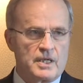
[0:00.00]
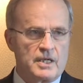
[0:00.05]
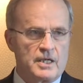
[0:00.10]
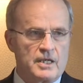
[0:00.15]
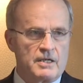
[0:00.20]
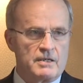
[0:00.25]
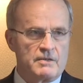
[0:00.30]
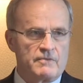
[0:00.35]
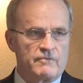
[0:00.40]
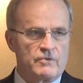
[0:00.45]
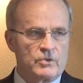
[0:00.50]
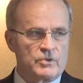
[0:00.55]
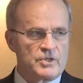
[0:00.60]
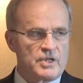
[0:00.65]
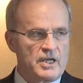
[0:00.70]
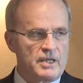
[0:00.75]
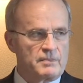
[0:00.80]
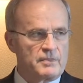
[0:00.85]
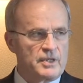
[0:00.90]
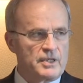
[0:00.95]
uh, full
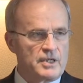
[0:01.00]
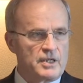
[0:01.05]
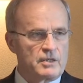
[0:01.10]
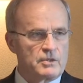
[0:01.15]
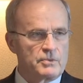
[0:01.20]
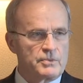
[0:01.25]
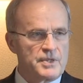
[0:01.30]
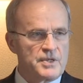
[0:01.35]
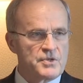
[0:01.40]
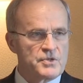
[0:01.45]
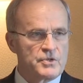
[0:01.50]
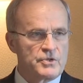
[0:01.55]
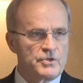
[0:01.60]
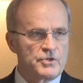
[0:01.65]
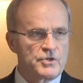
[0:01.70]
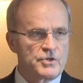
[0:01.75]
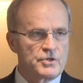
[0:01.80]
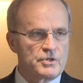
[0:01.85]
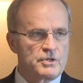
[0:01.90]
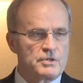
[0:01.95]
time clinical
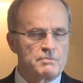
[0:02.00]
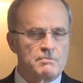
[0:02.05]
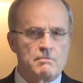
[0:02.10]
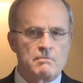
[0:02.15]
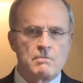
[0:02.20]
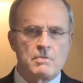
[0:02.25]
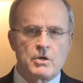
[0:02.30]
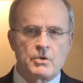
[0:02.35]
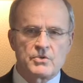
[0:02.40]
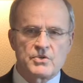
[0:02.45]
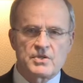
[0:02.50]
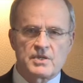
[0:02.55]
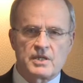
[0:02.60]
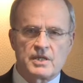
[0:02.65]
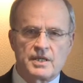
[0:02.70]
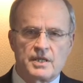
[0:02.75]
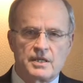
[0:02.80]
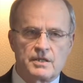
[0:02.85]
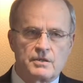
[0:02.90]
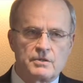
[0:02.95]
researcher,
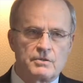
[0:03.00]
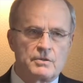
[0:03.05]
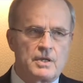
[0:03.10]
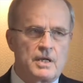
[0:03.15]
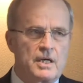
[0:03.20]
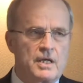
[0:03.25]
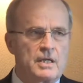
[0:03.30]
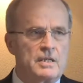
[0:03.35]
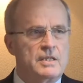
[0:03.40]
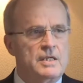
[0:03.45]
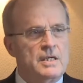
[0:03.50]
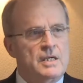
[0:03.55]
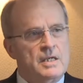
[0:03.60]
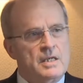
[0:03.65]
mostly in uh,